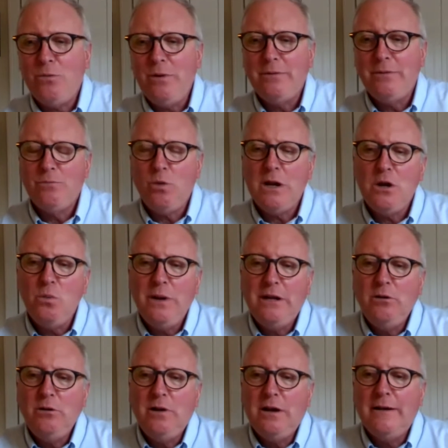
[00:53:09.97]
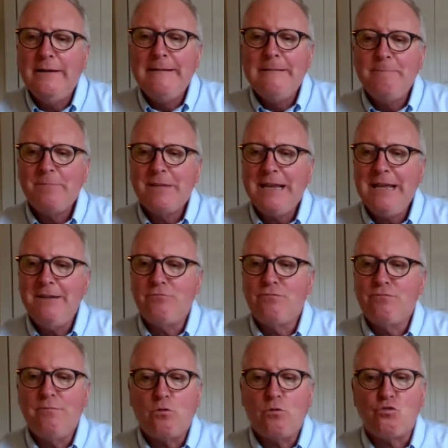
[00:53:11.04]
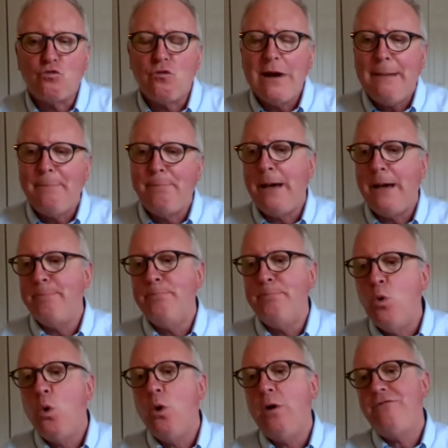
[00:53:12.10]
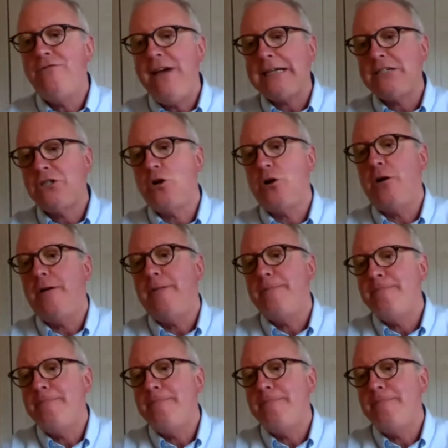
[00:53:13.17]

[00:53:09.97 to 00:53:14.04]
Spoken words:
What can we do to kind of ramp up more faster?